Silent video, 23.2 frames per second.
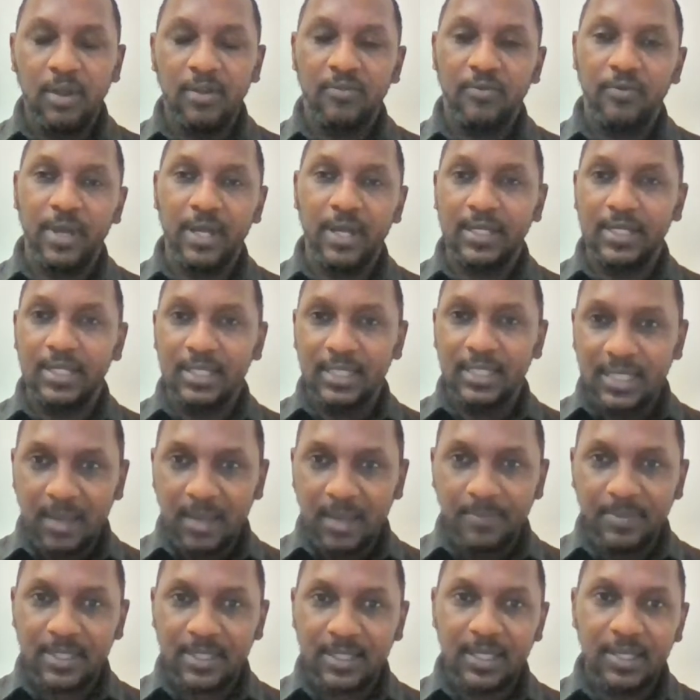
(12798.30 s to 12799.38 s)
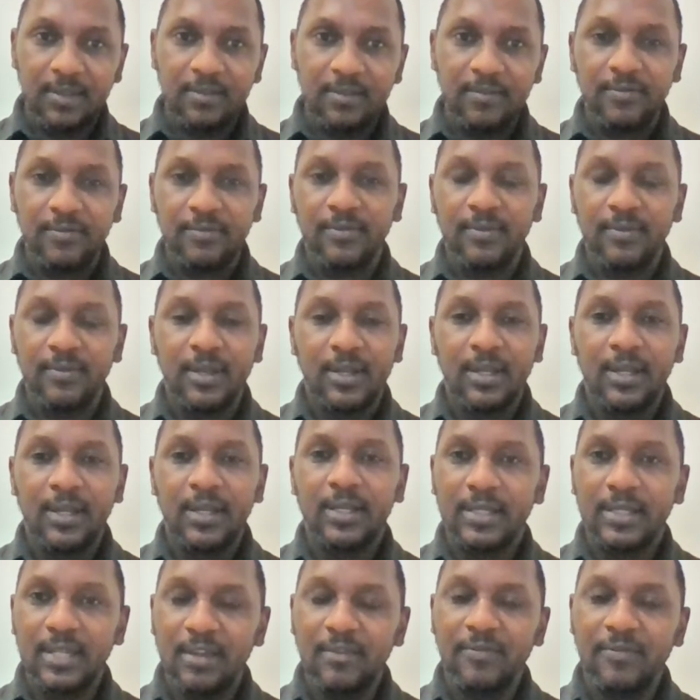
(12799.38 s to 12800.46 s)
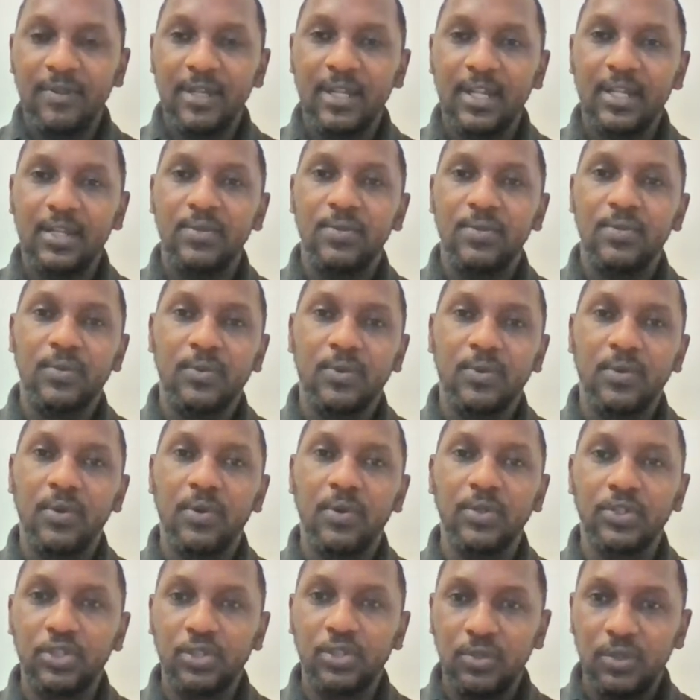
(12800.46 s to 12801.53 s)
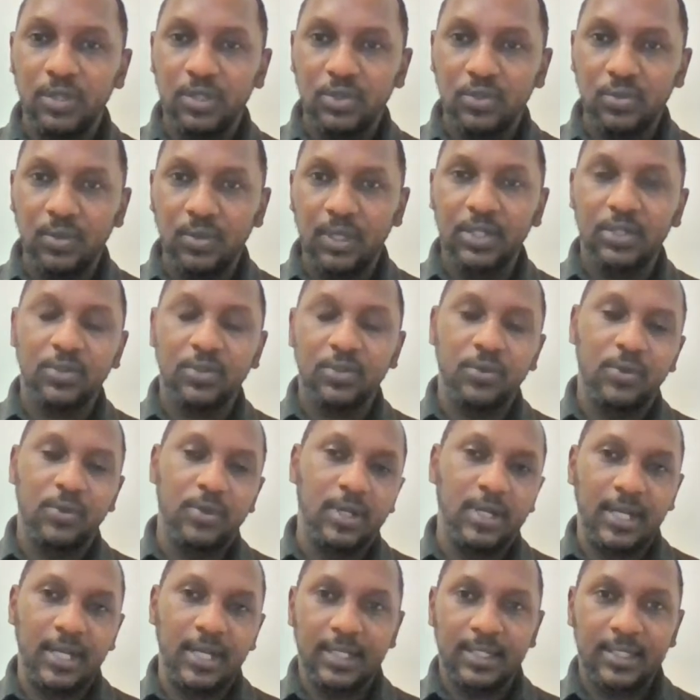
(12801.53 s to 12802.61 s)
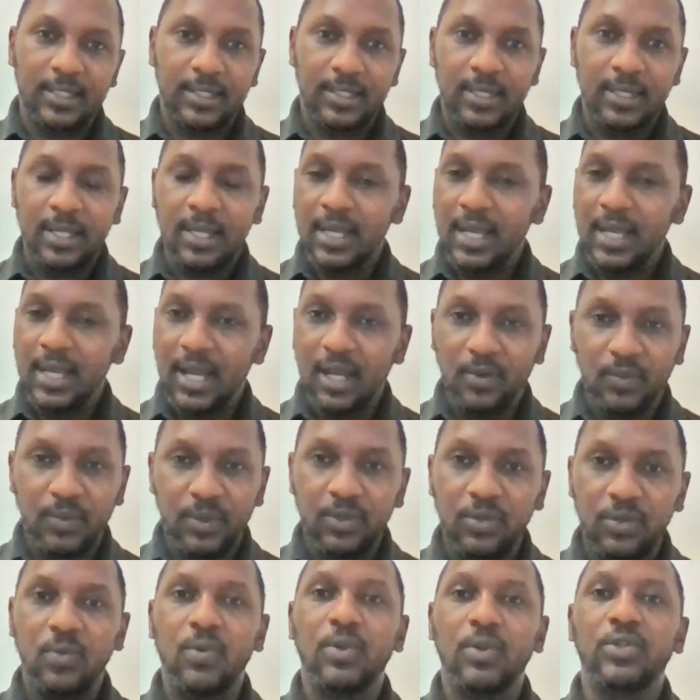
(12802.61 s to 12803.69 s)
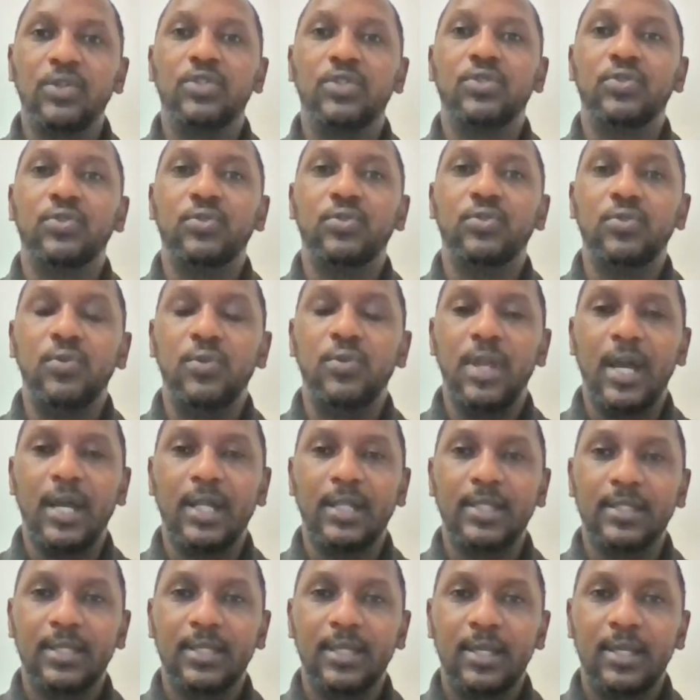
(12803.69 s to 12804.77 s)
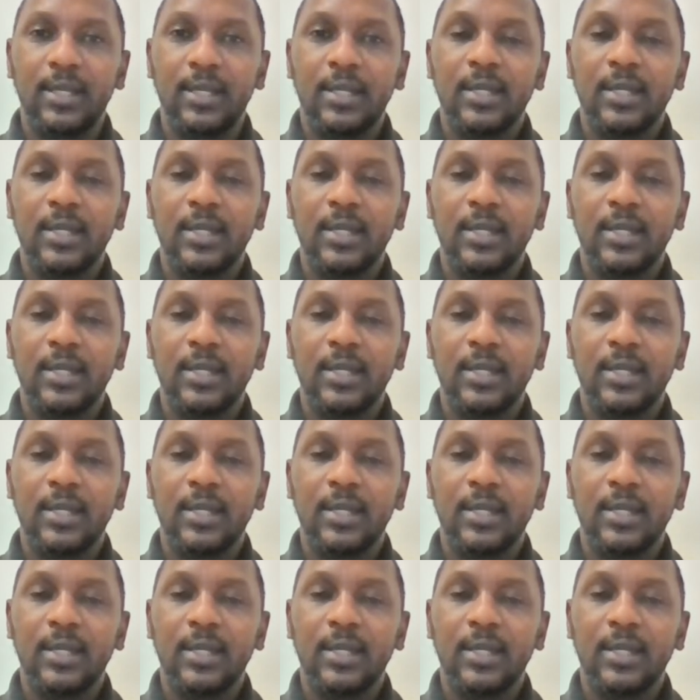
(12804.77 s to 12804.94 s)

But if we are deceptive, definitely we'll continue to retrogress, and we don't want to do that.